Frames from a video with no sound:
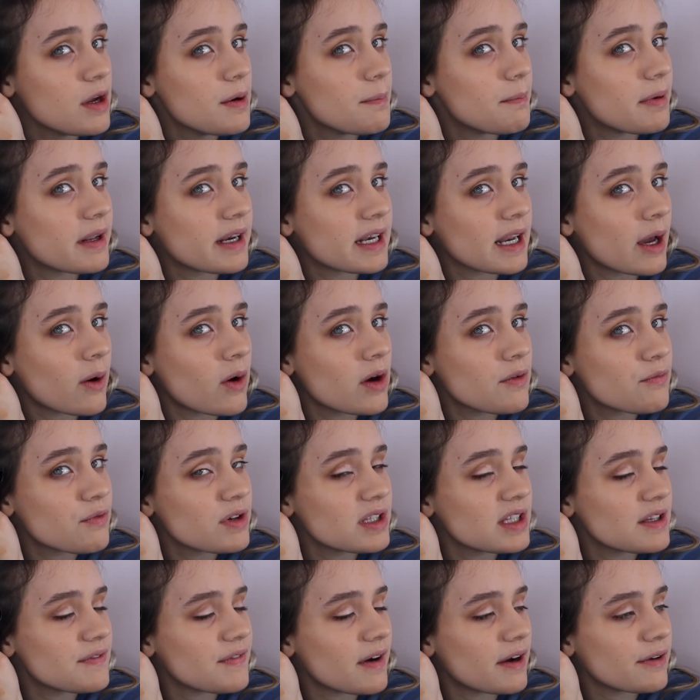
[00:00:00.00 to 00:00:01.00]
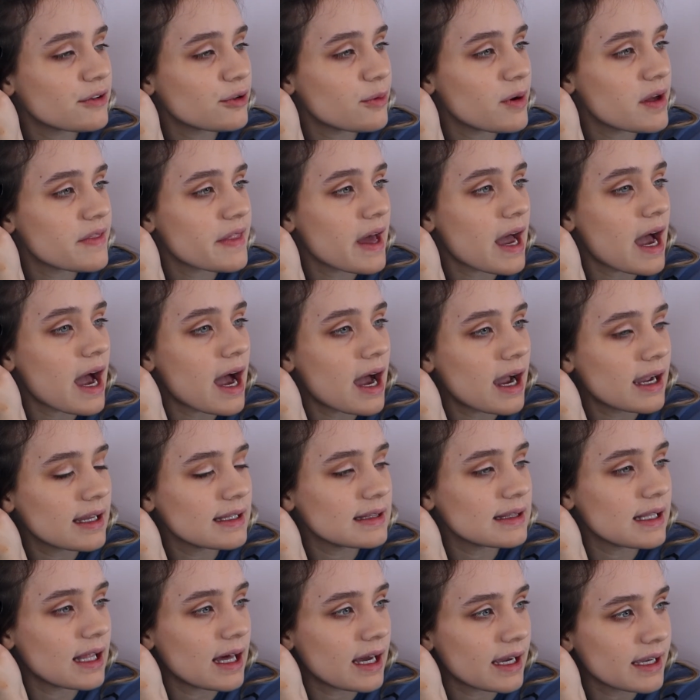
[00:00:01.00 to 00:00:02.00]
But now I've really found a way that I
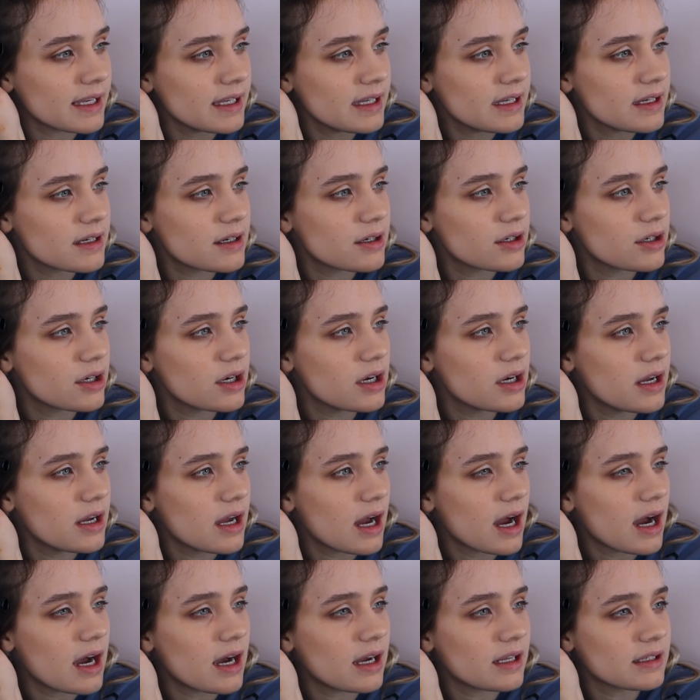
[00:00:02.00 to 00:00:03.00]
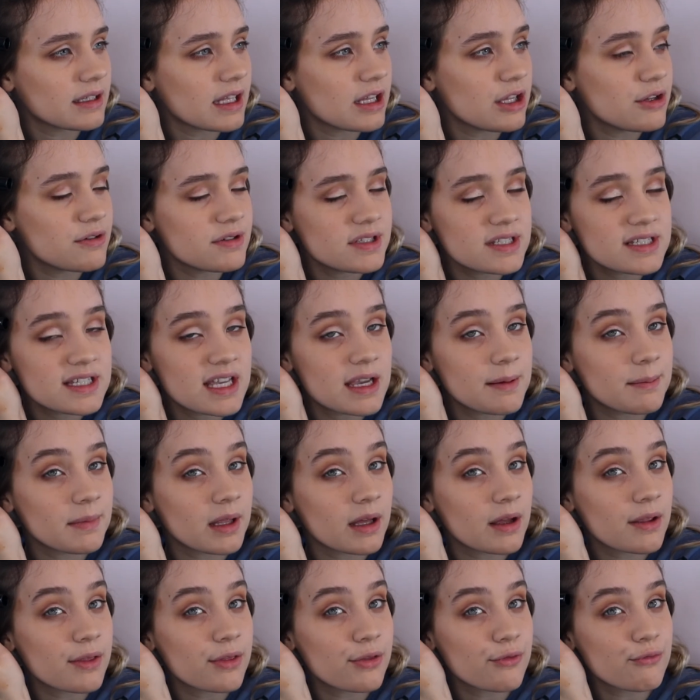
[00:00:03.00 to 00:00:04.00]
like, and it used to take me
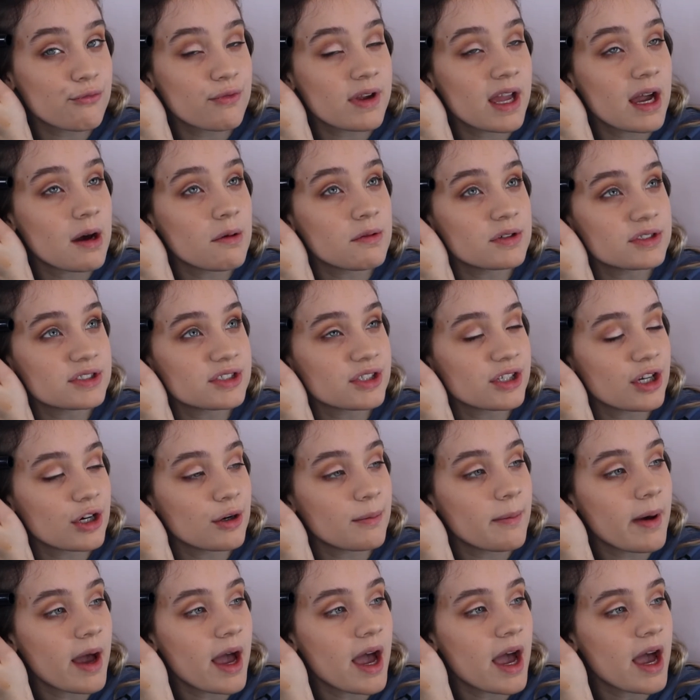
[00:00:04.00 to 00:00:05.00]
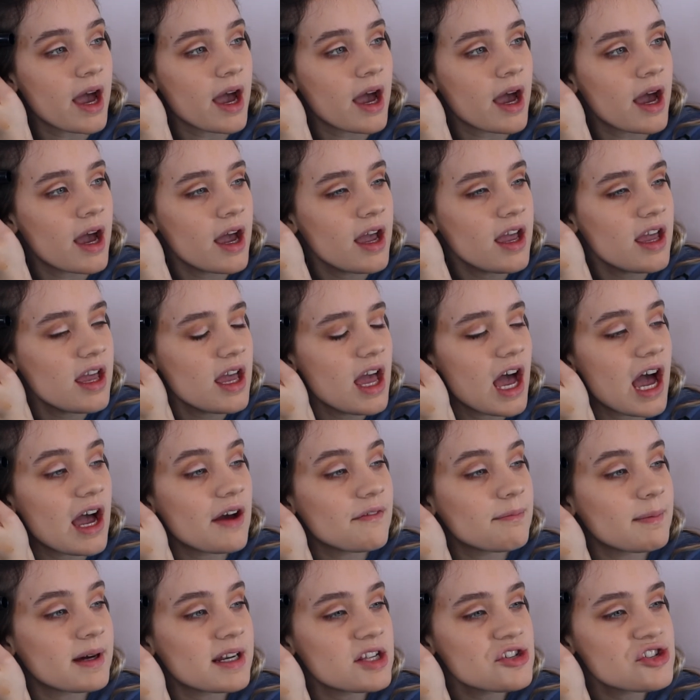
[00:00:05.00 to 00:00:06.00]
like 3 hours to curl my hair.
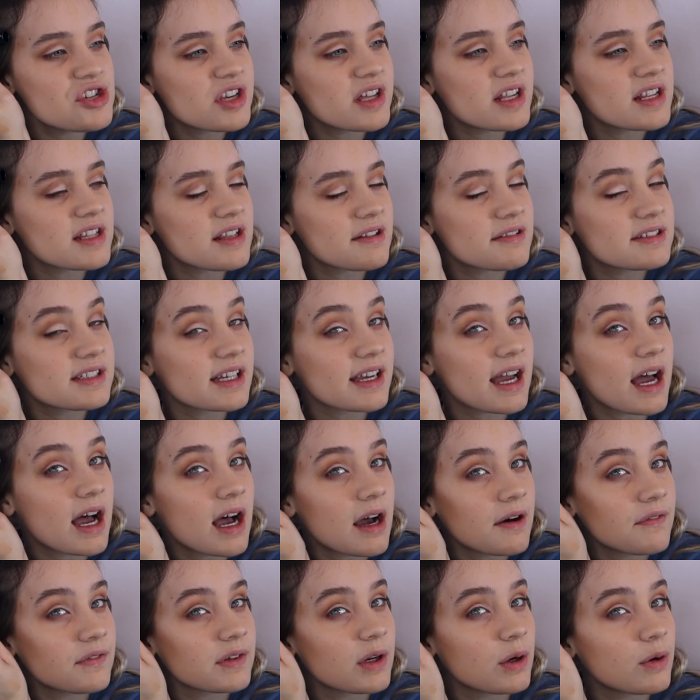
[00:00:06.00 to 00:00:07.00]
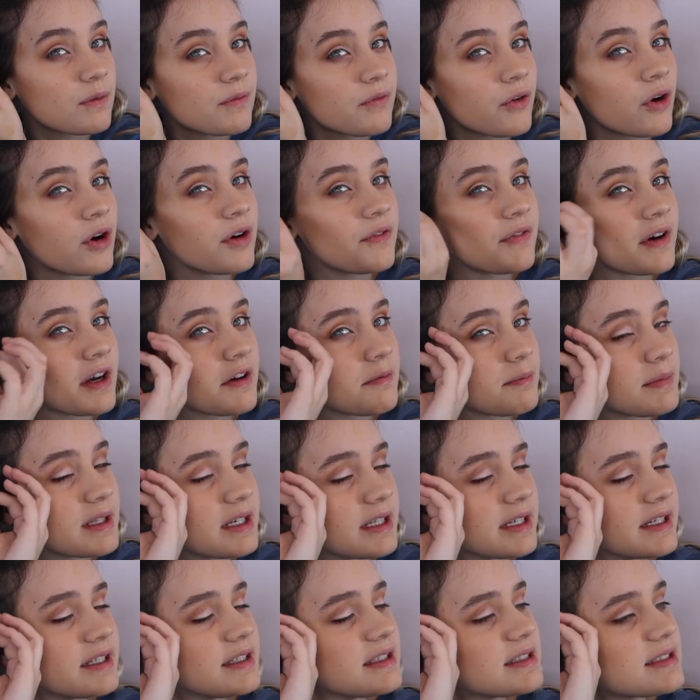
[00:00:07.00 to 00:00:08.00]
I've managed to get it down to like 30
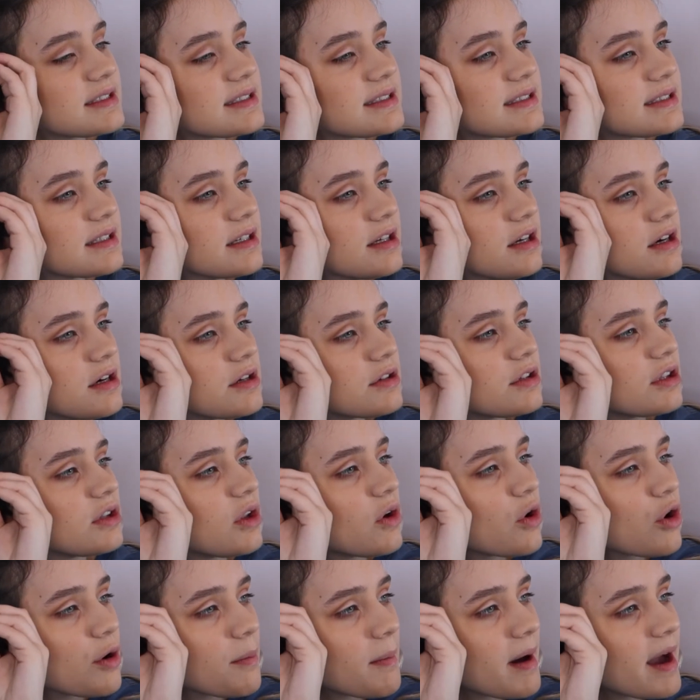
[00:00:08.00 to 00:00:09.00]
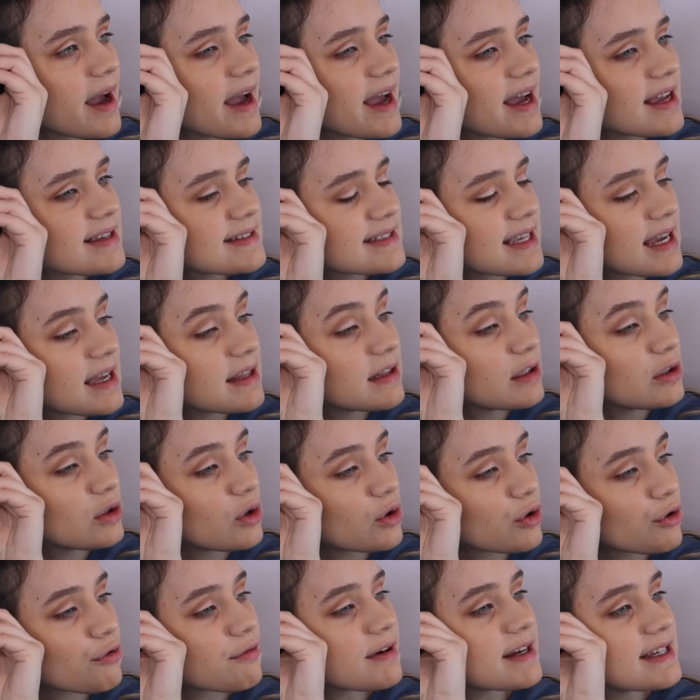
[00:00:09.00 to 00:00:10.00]
minutes. The longer my hair's getting, the
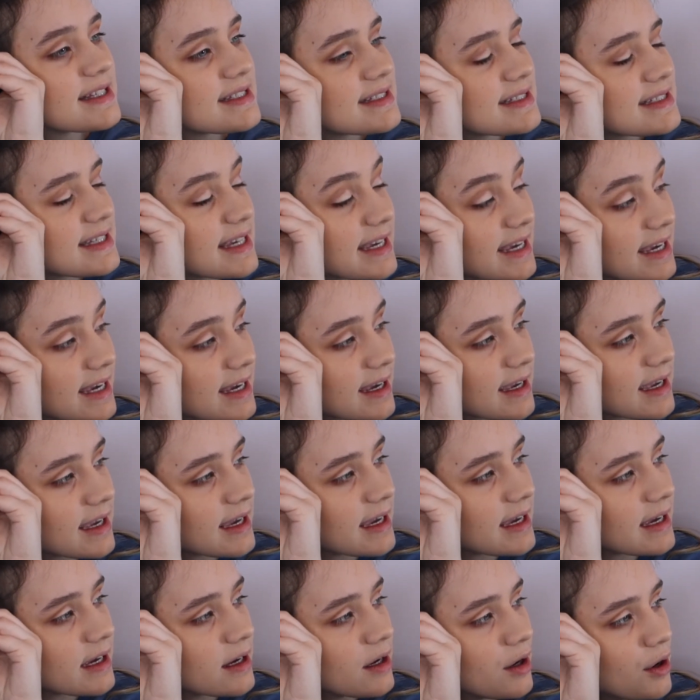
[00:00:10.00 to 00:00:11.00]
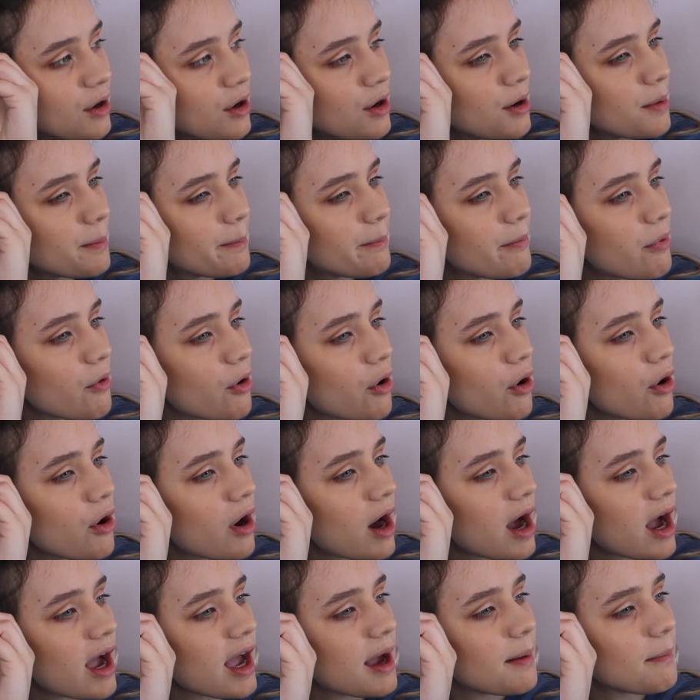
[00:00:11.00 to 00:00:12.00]
longer it is taking. But
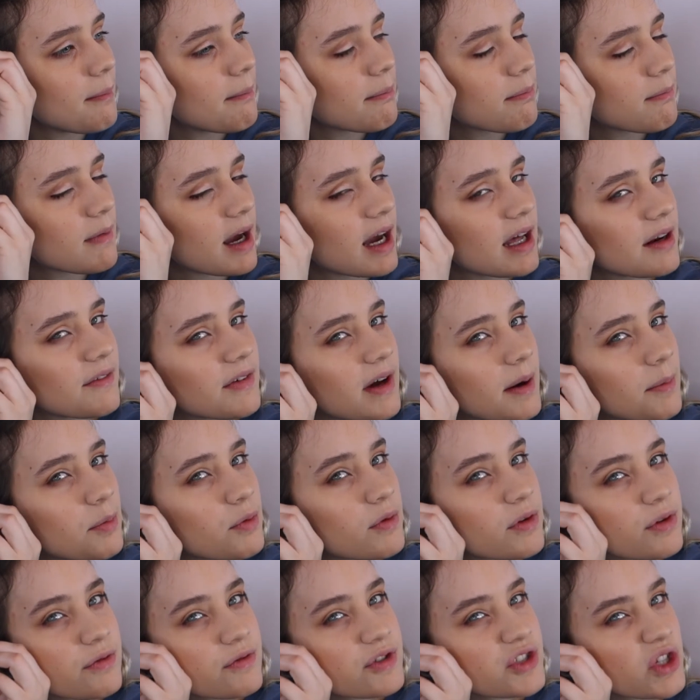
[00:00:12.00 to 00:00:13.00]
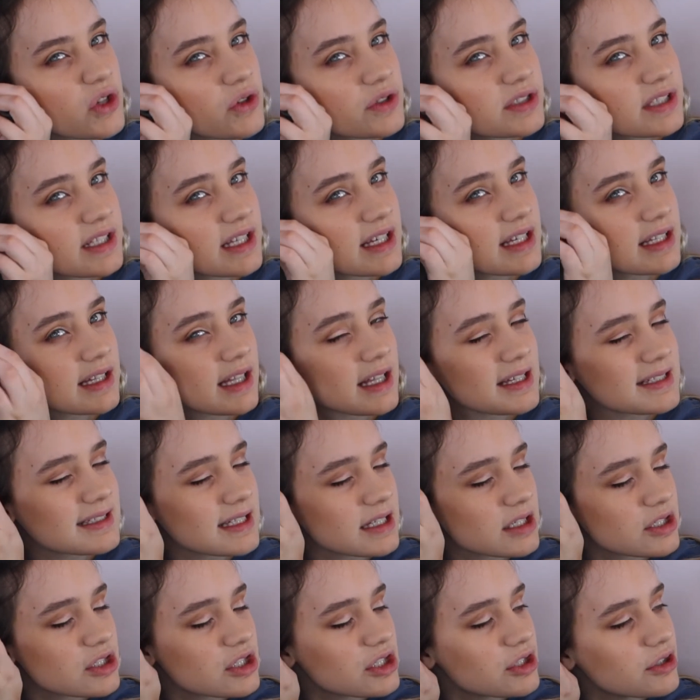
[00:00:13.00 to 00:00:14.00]
I am kind of happy with the results, and it can last
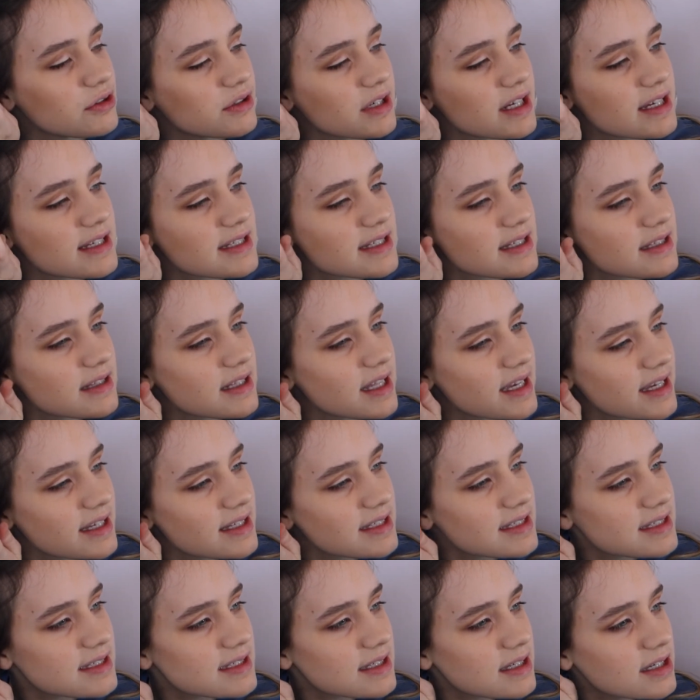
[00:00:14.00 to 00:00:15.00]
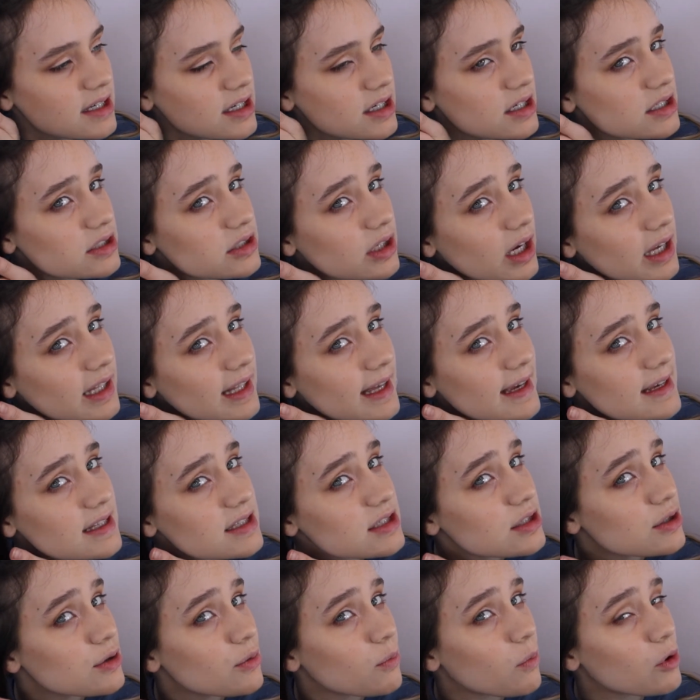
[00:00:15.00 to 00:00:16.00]
like 2 days can this. So I like
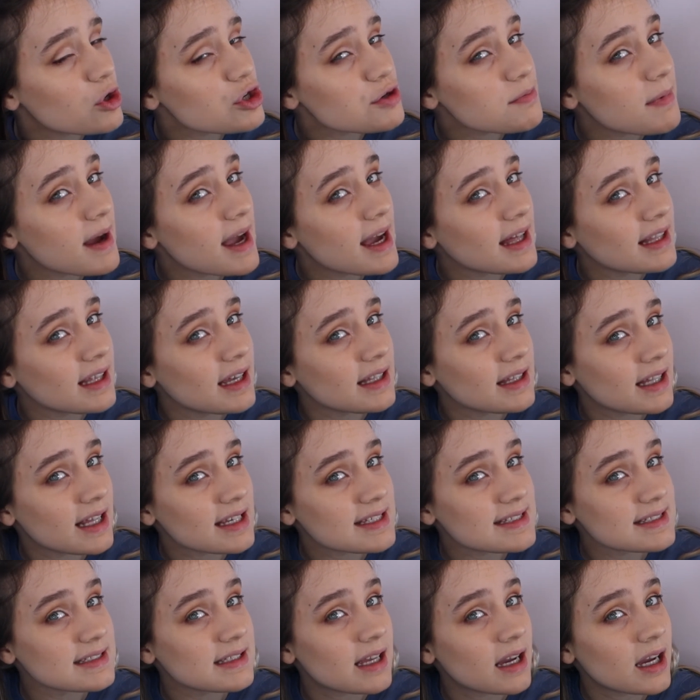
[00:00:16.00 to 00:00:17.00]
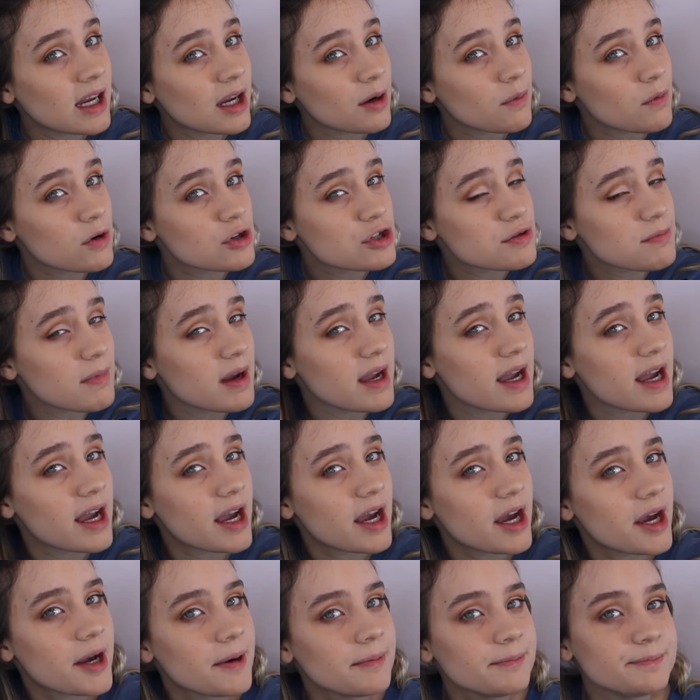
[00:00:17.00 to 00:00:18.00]
to wash my hair, like last night I washed my
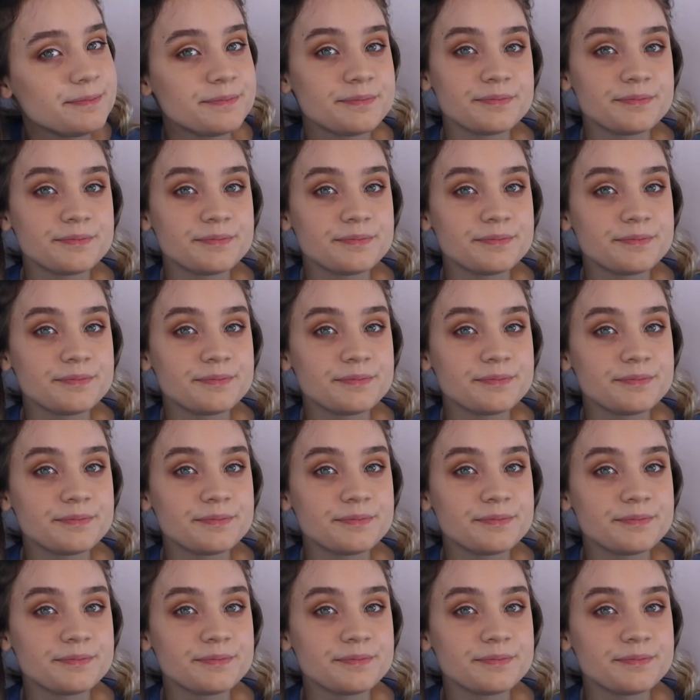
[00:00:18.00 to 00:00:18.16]
hair.